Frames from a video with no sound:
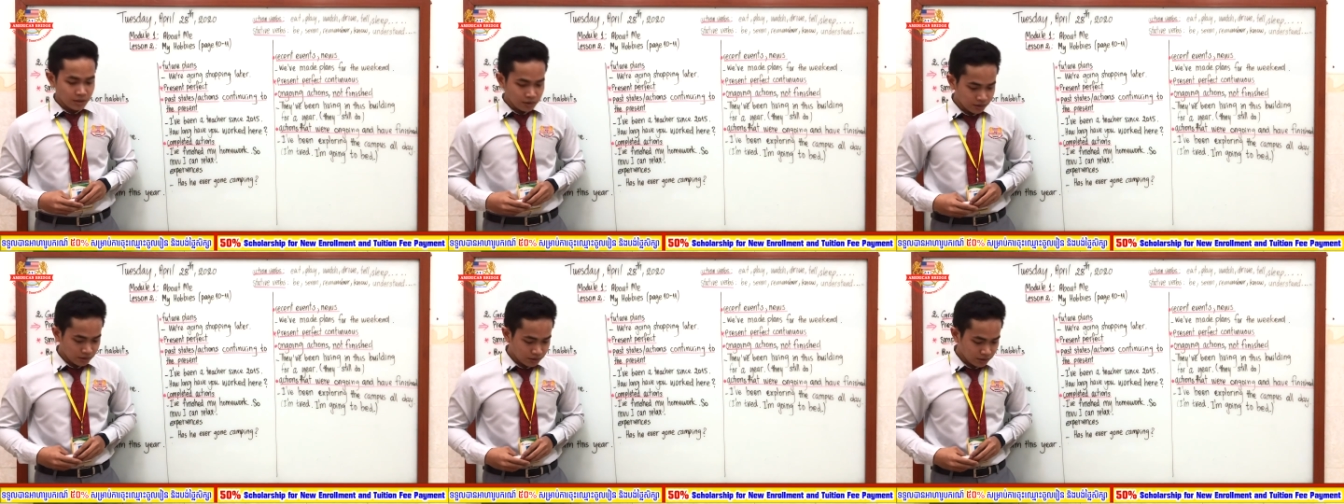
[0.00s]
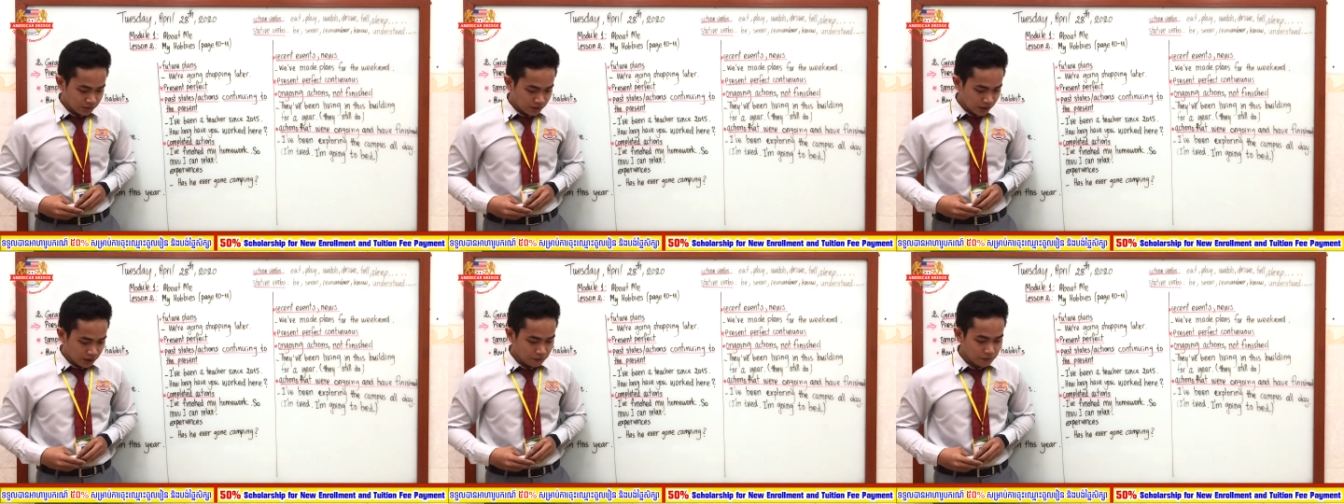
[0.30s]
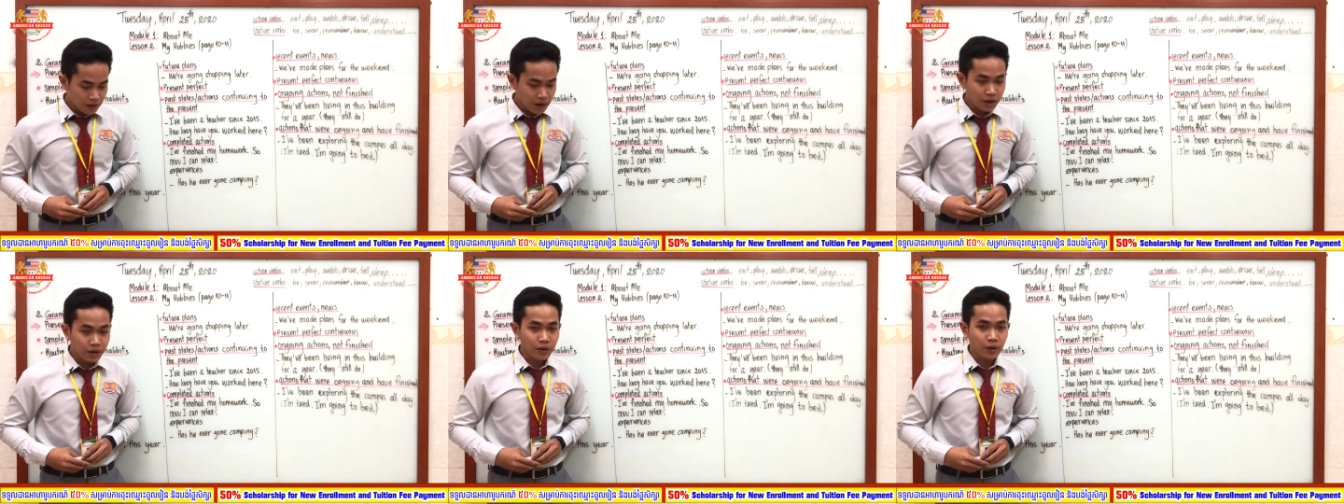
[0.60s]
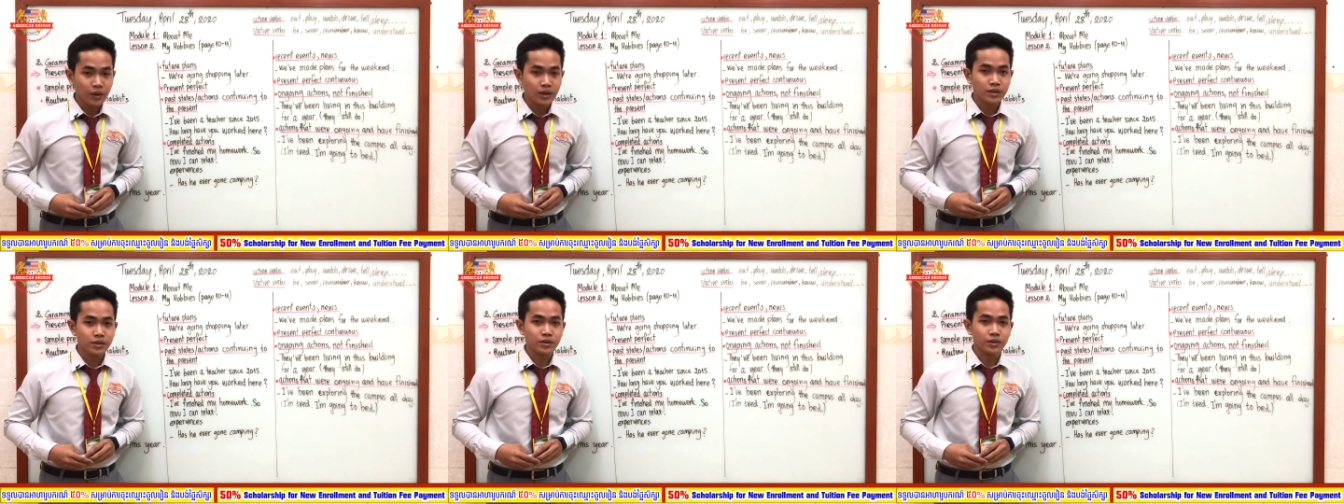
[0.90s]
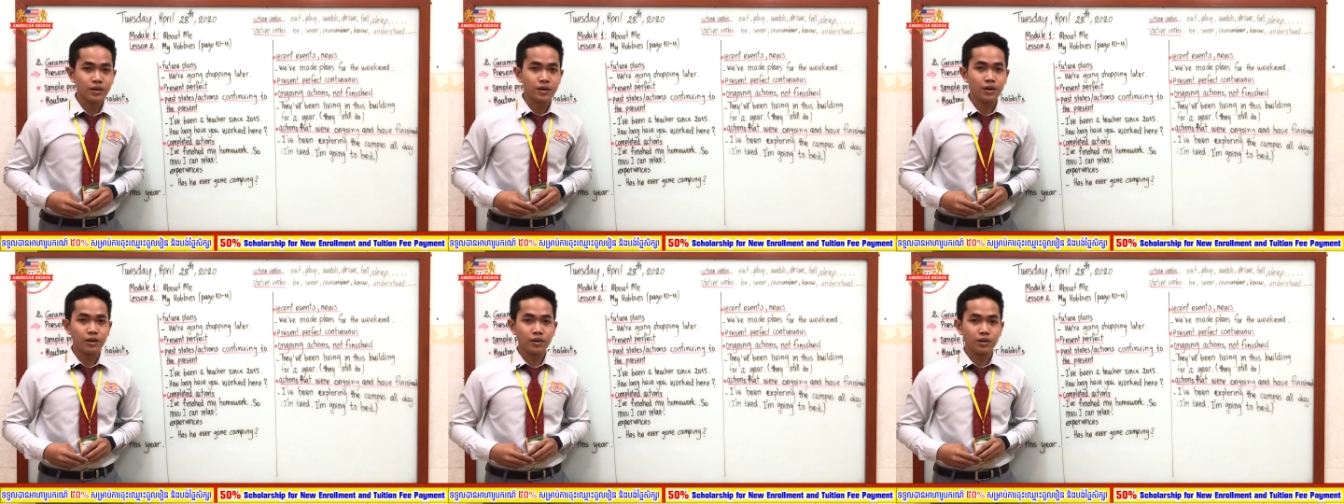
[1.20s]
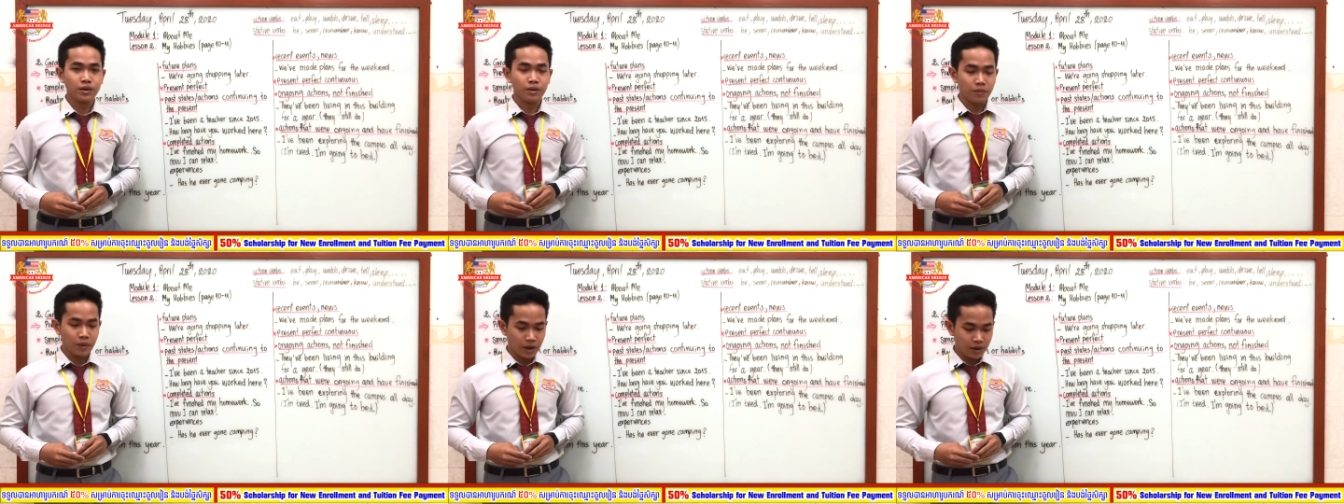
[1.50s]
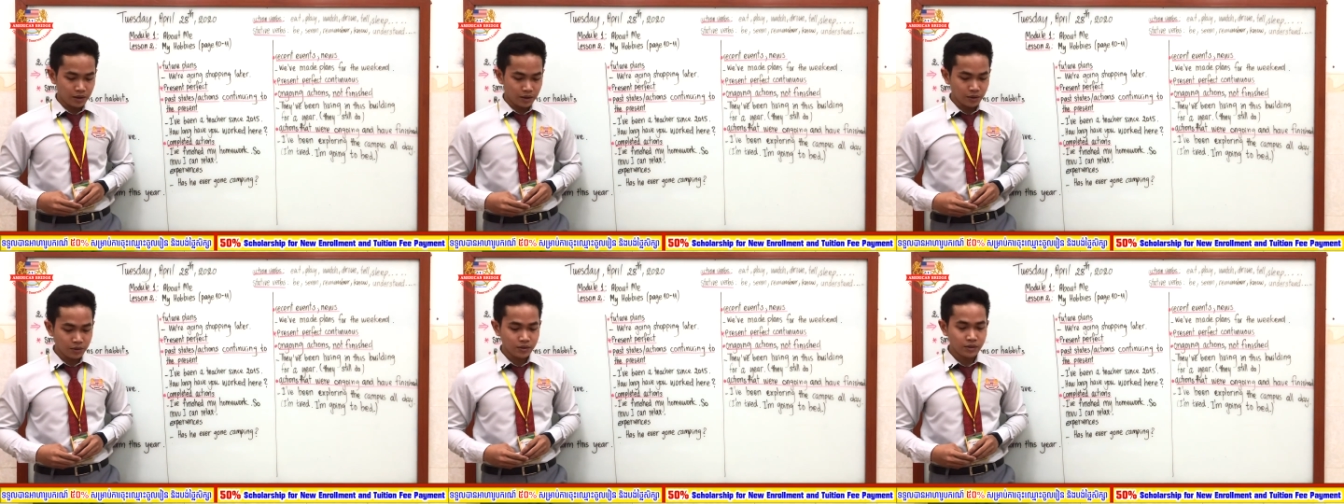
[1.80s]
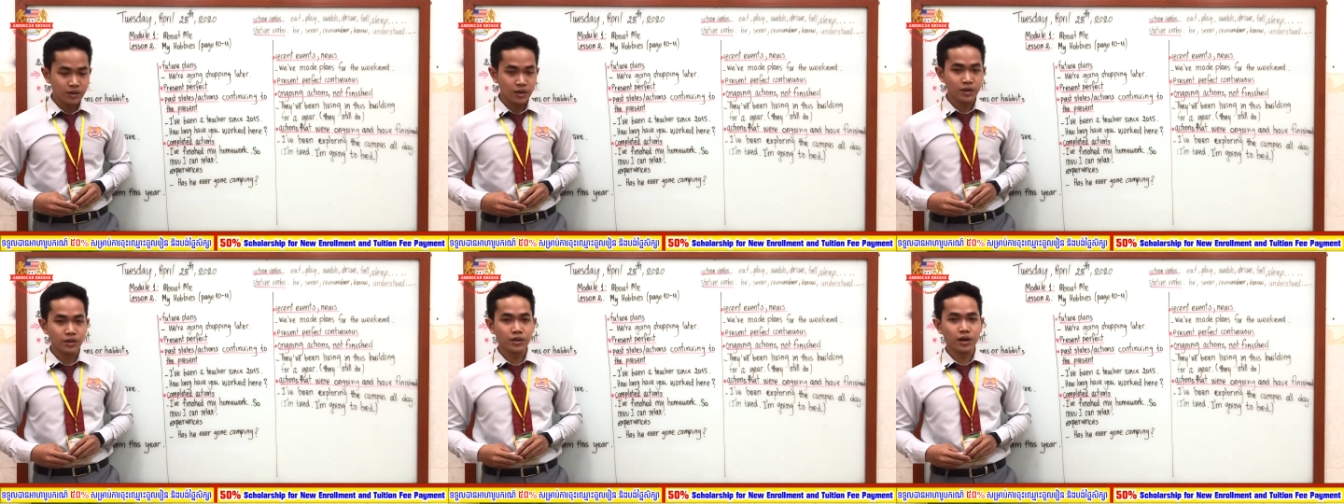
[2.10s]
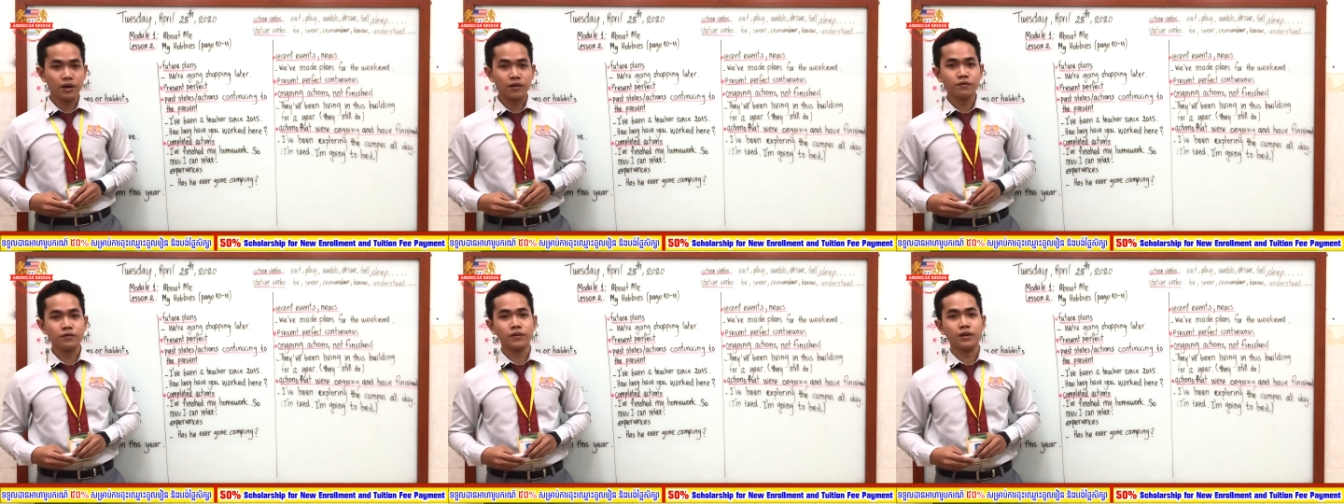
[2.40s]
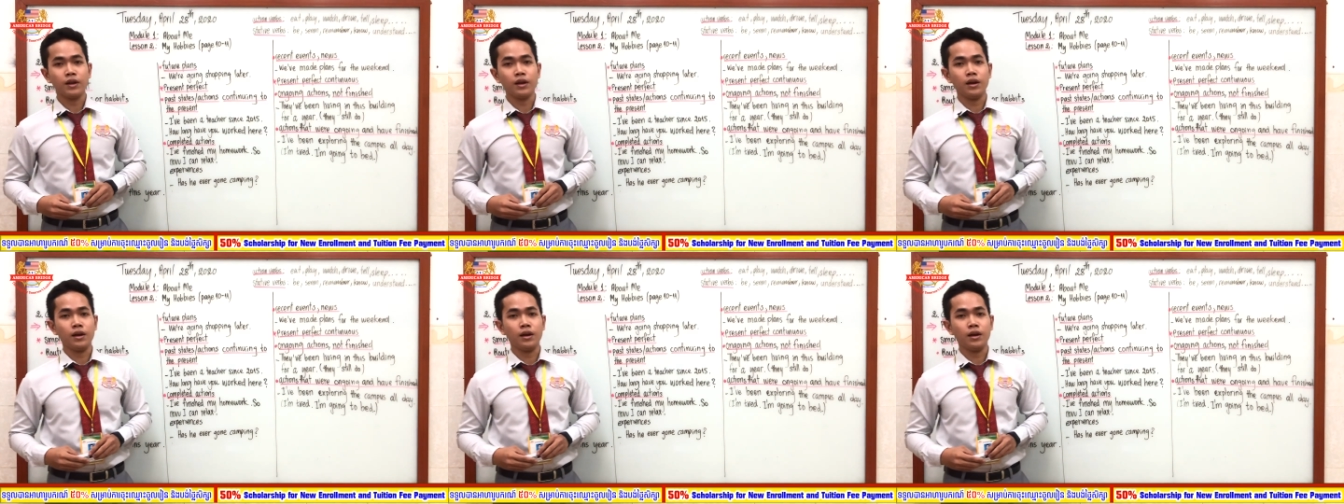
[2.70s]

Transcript: So today we are going to learn about the usage of,